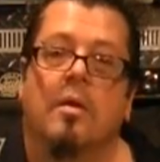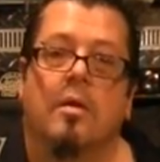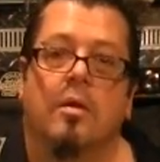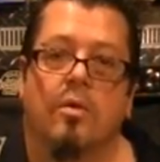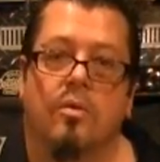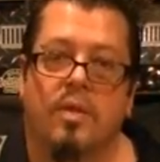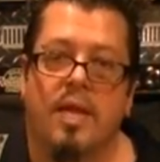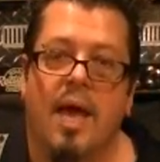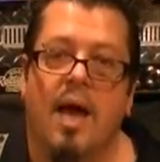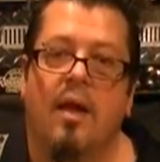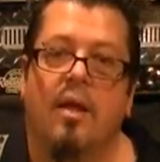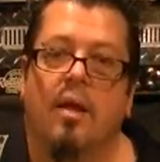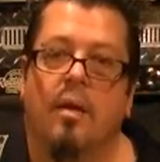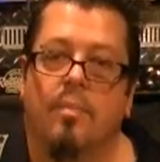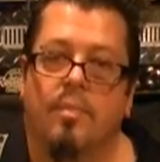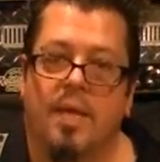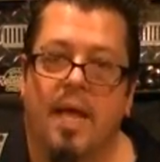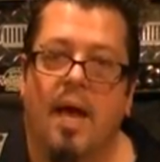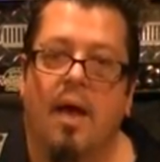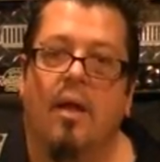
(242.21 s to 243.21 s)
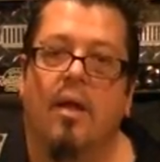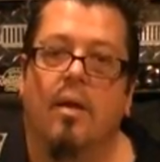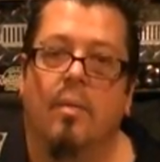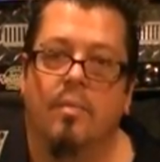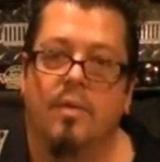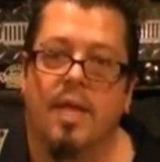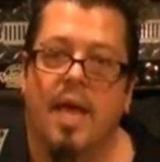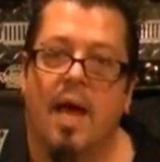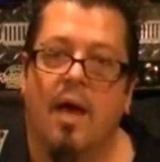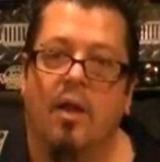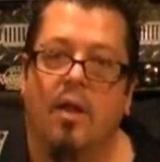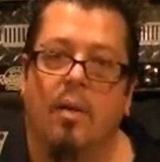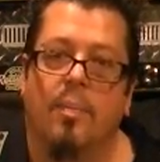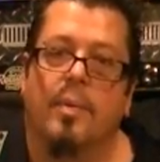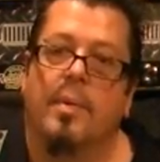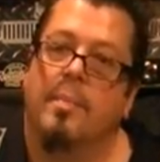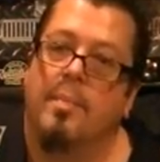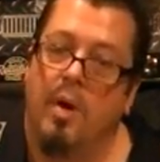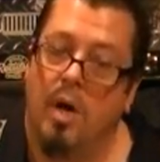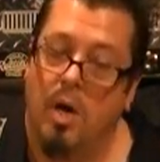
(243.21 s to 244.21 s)
Go down, up, down, up, down, up,
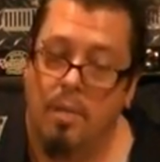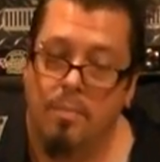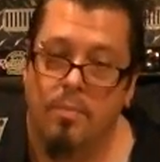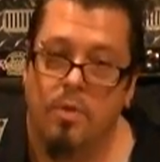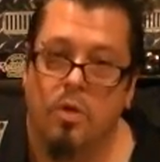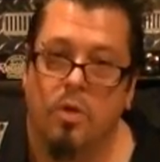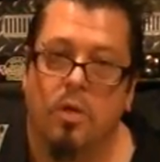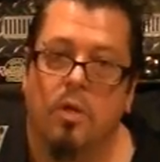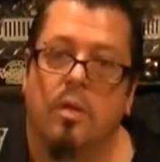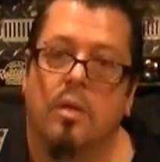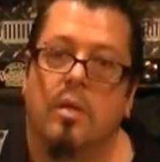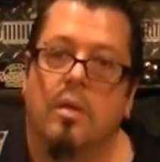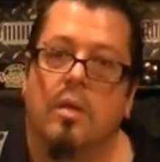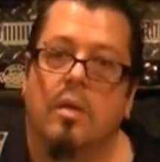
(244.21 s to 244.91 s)
palm muted.